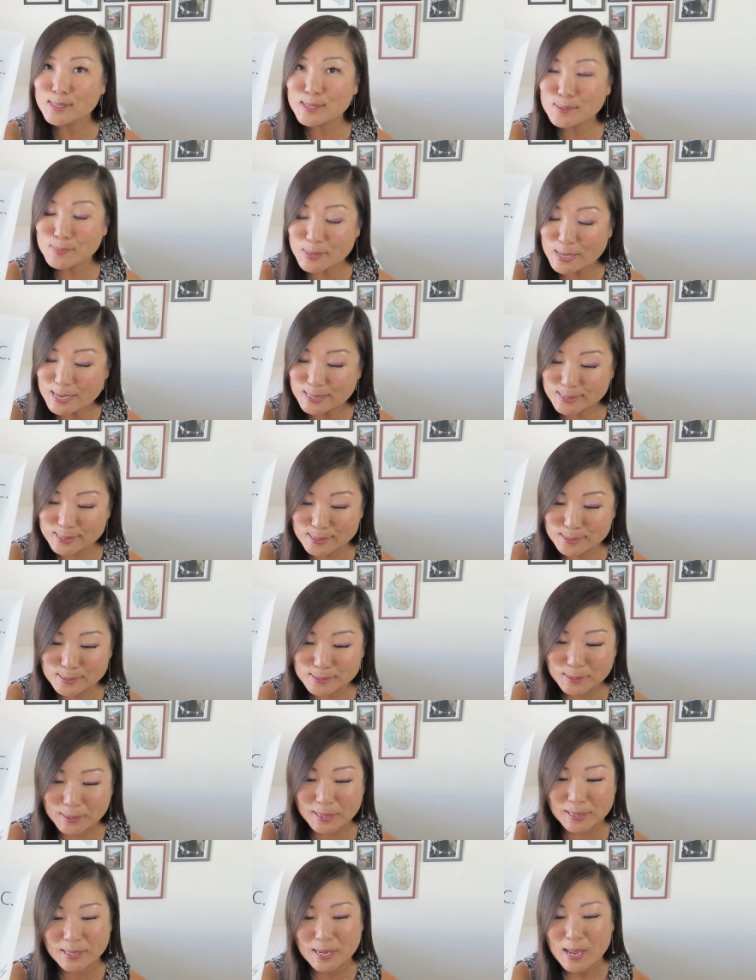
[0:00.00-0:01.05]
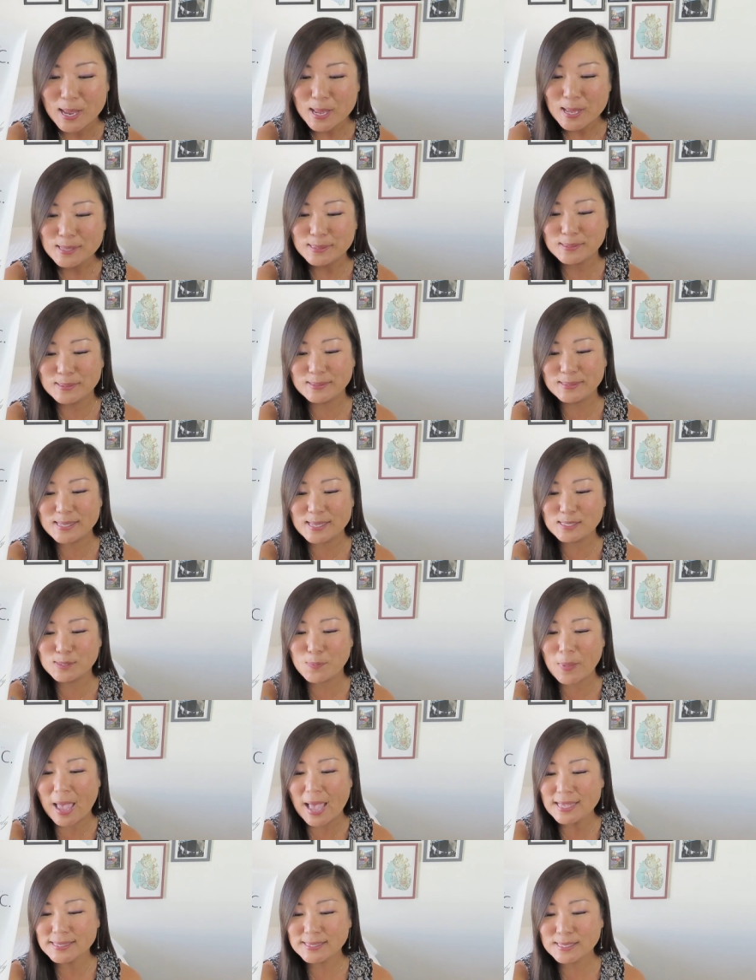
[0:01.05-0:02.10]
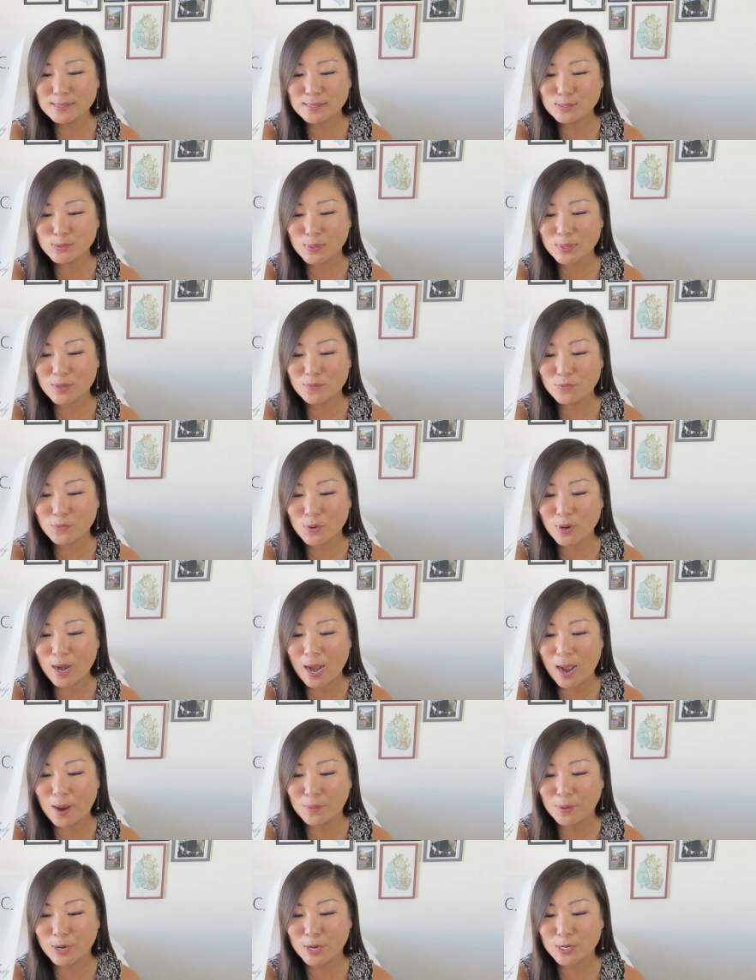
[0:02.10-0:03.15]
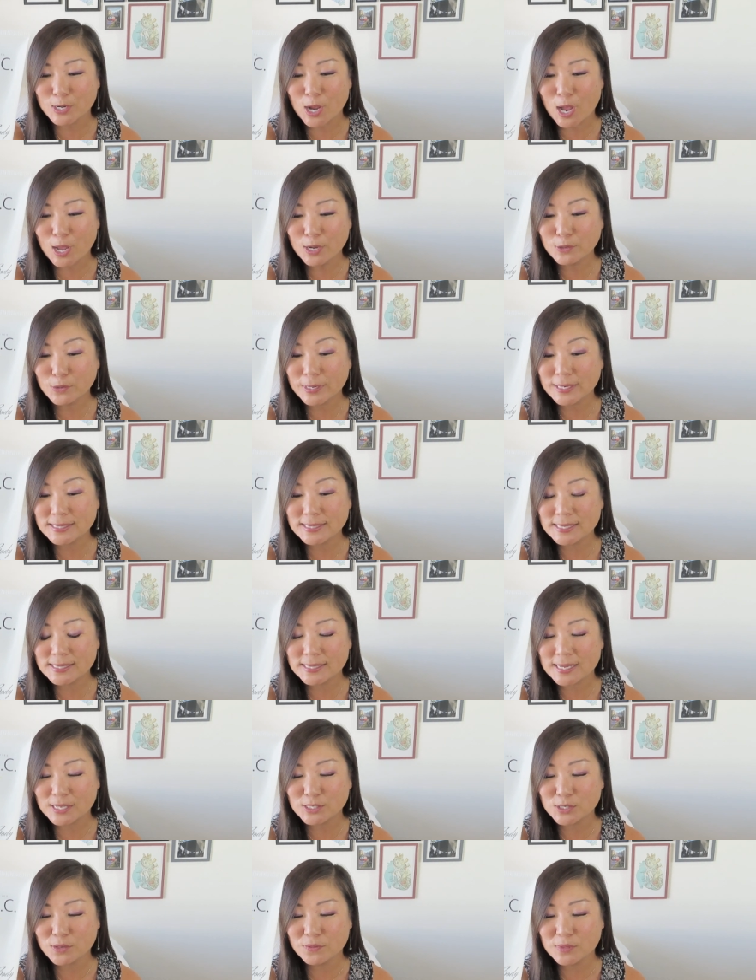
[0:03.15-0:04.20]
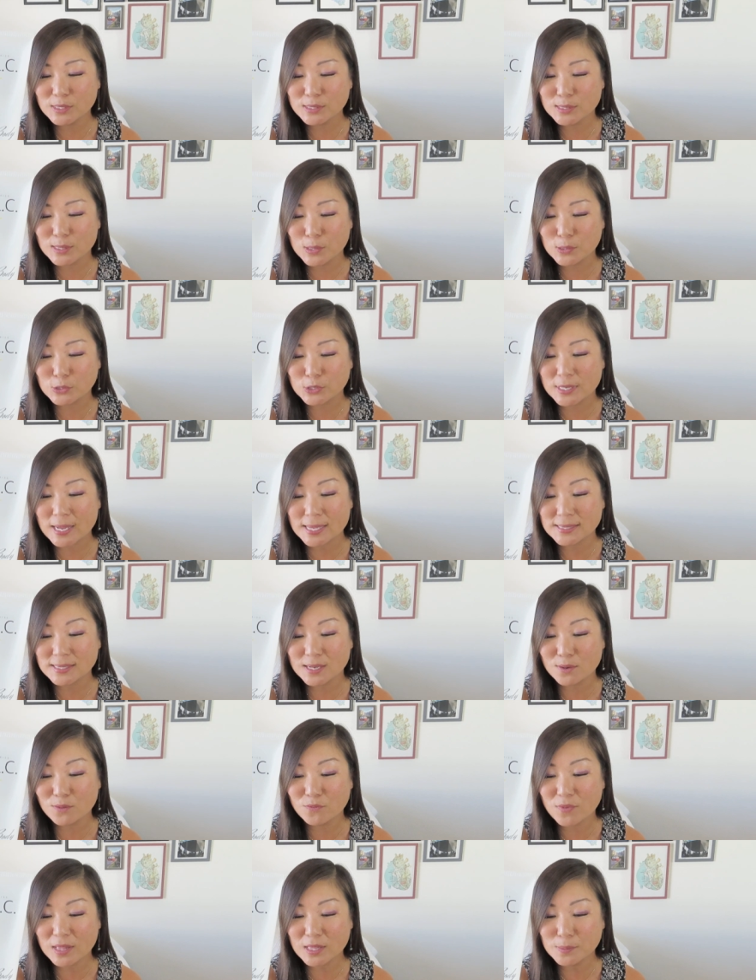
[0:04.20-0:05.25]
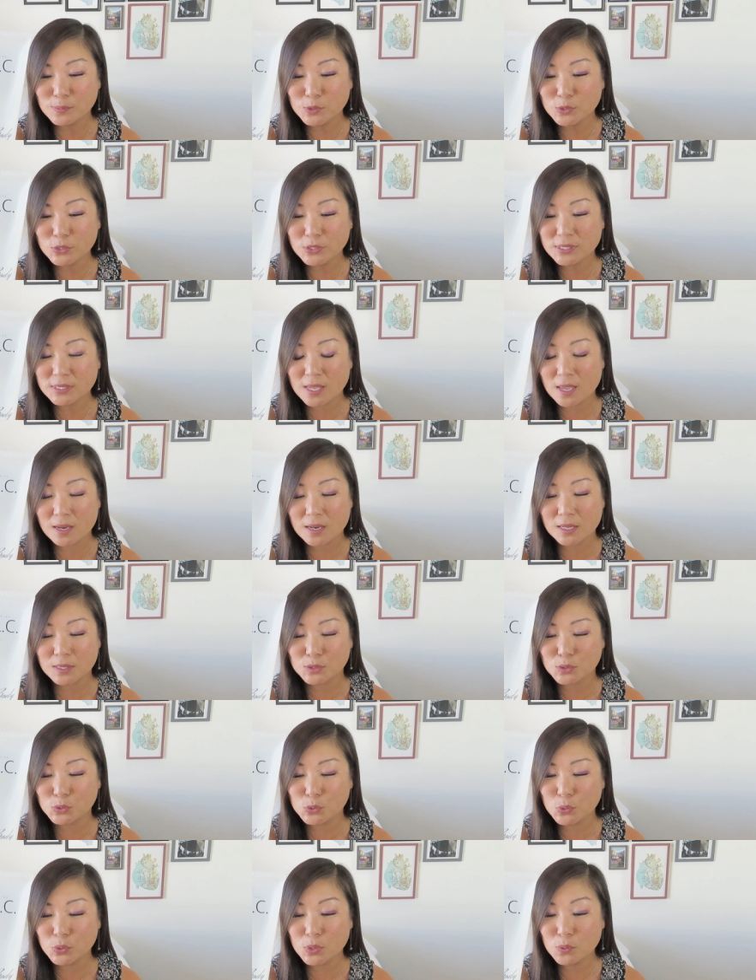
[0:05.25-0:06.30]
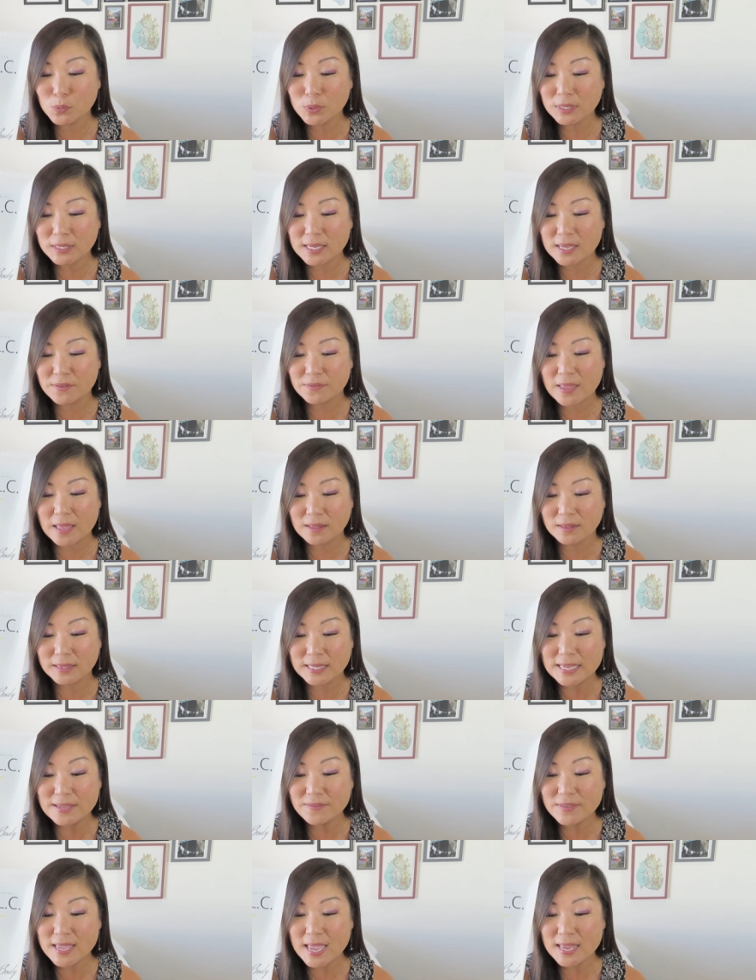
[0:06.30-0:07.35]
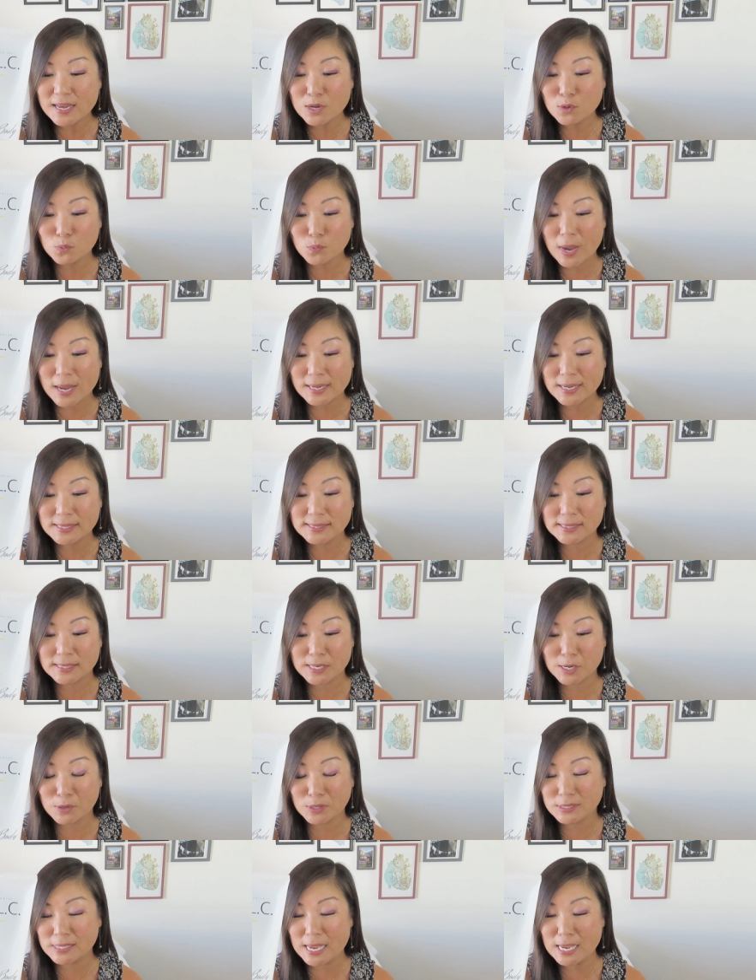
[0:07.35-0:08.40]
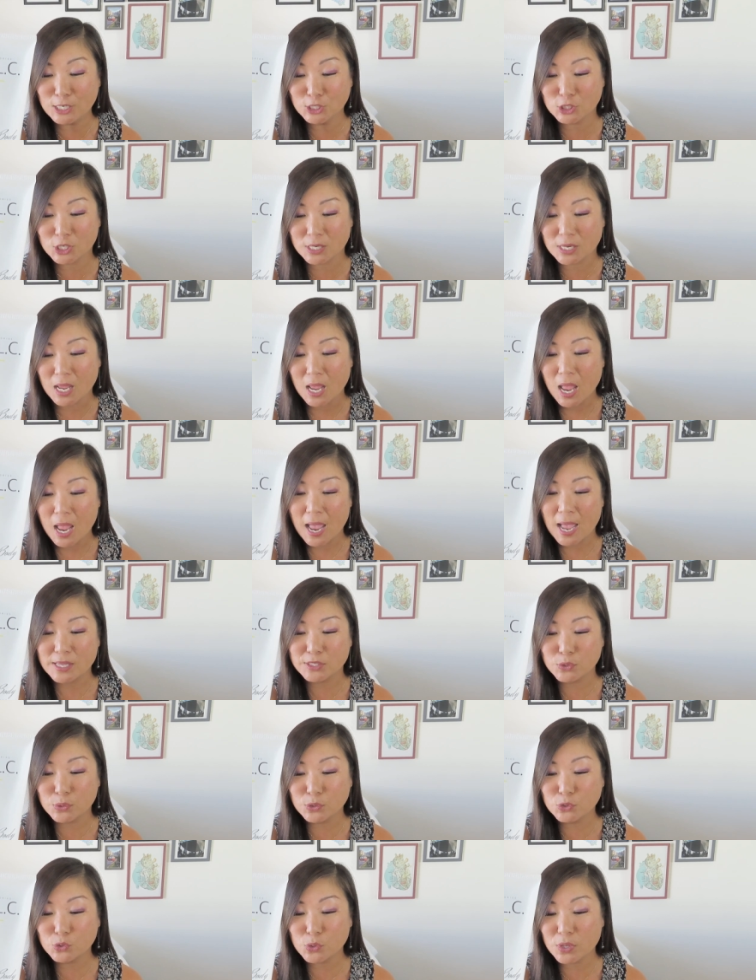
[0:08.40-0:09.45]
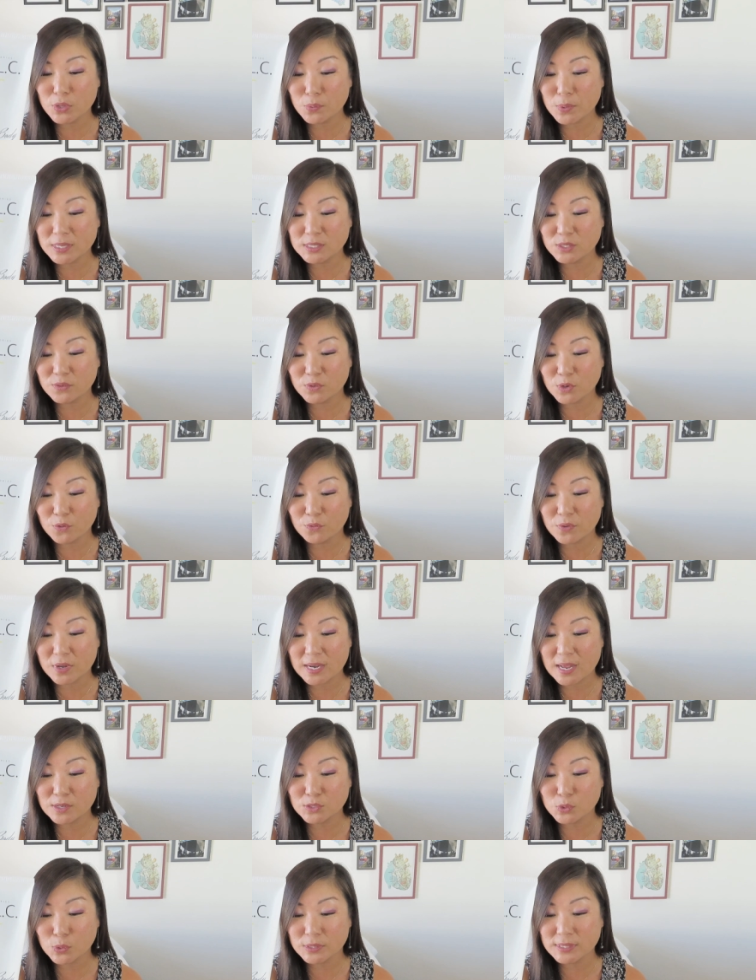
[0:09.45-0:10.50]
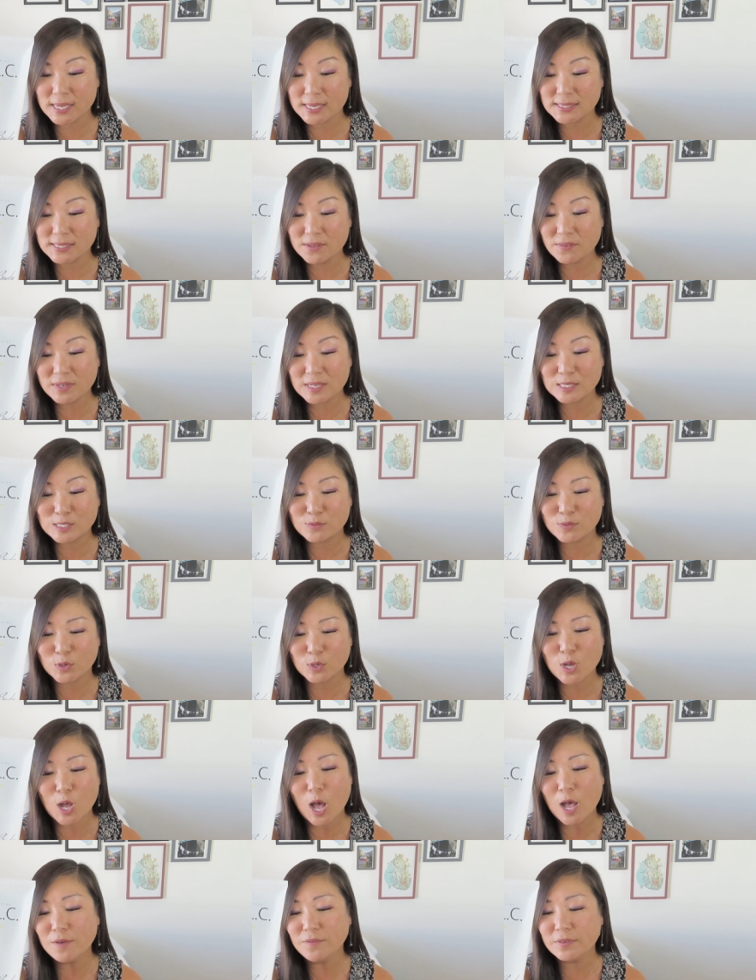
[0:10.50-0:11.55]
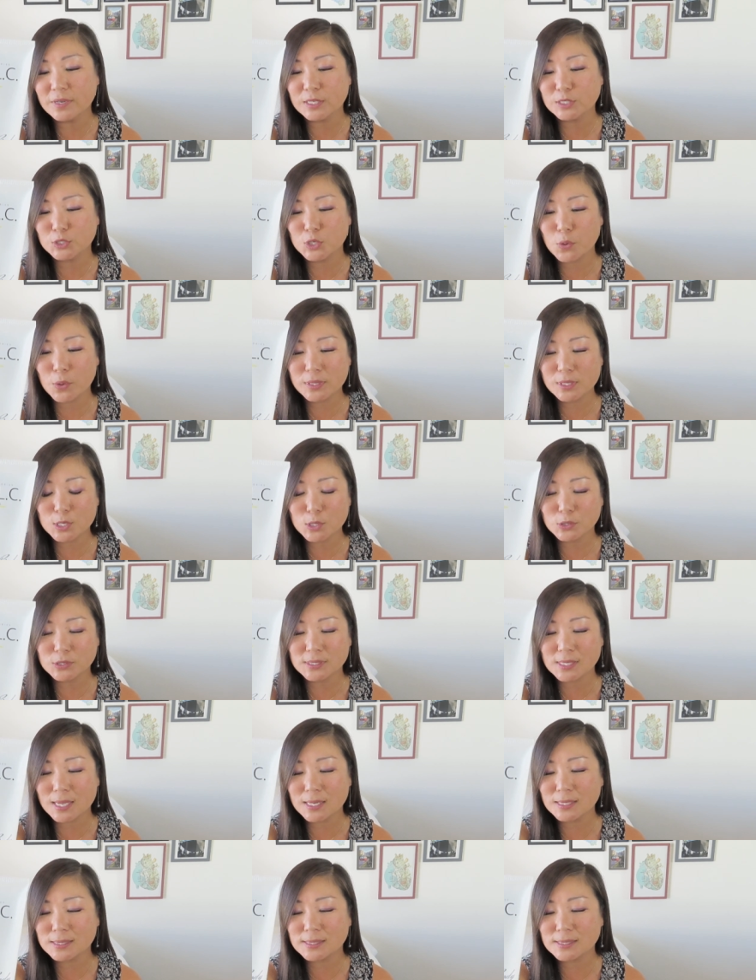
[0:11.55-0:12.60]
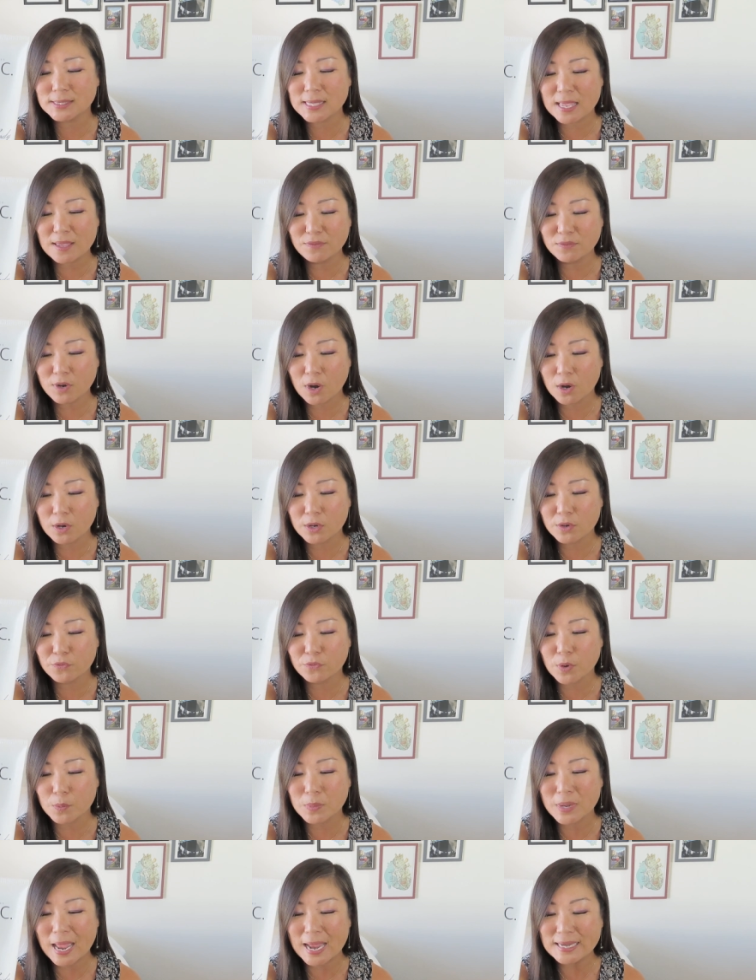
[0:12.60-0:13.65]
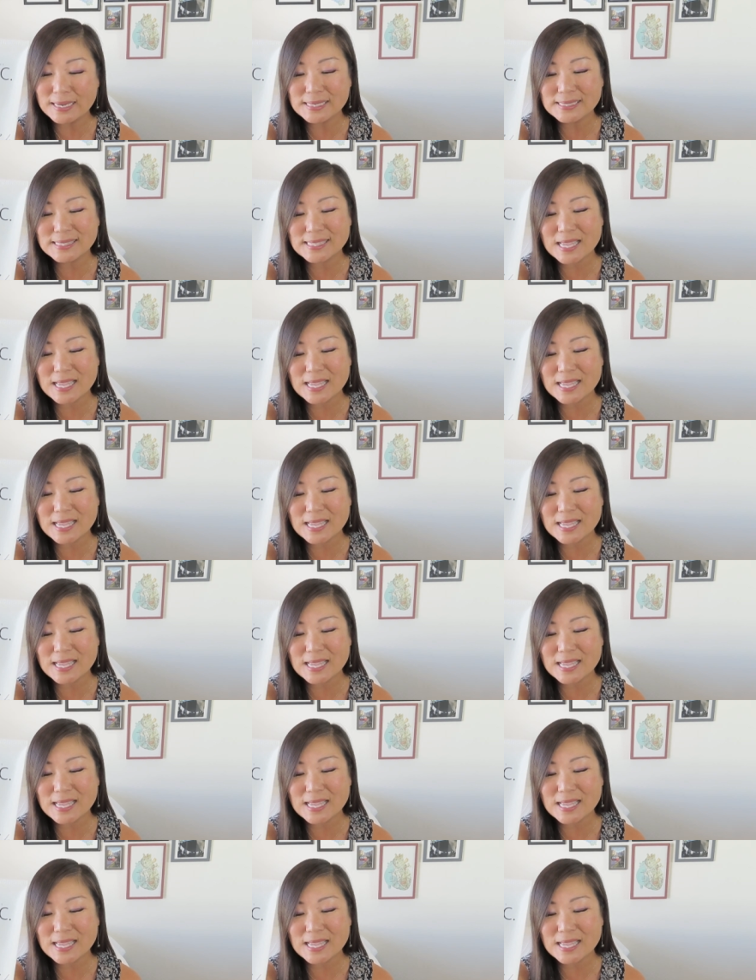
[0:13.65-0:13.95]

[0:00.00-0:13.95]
need me a sunscreen. So it says, bask in the twenty-four hour non-greasy touch of this lotion as it envelops your skin in soothing relief, alleviating redness and irritation. As you enjoy the rest of your fun outdoors activities, feel confident knowing that your skin is safeguarded from ninety-seven